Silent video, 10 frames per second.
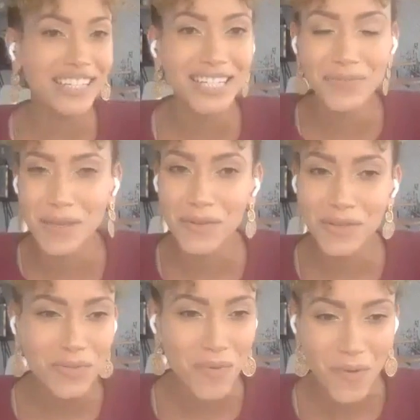to speak with
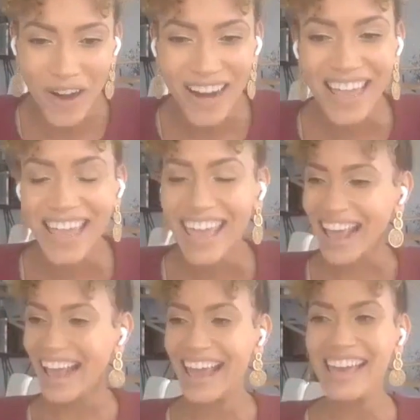you more,
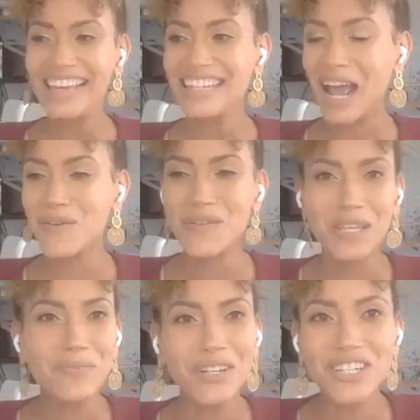and I really
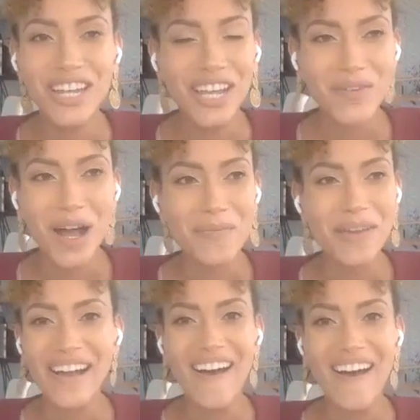Same. appreciate you
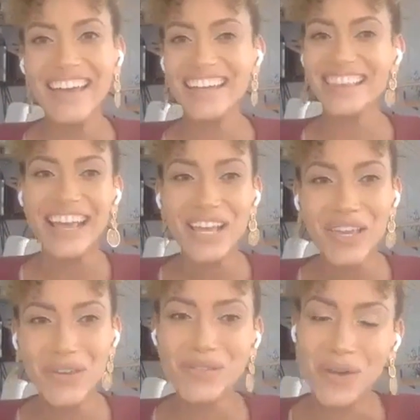coming on. Thank
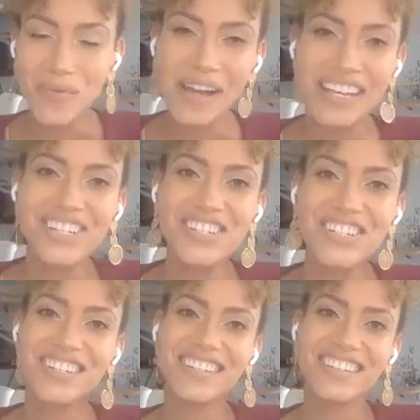you so much.
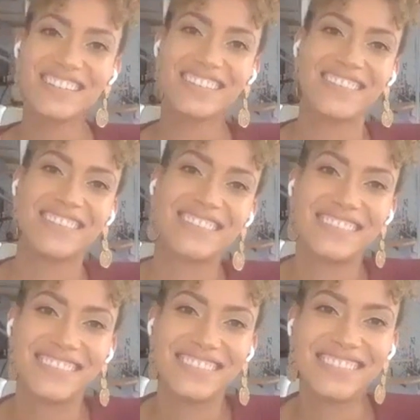
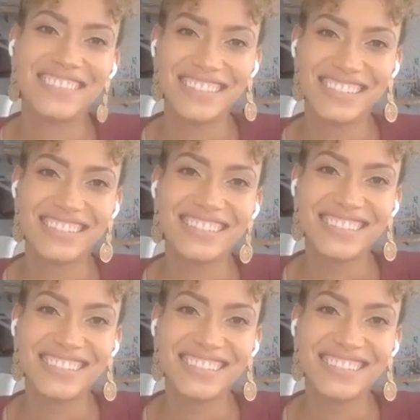Thank you.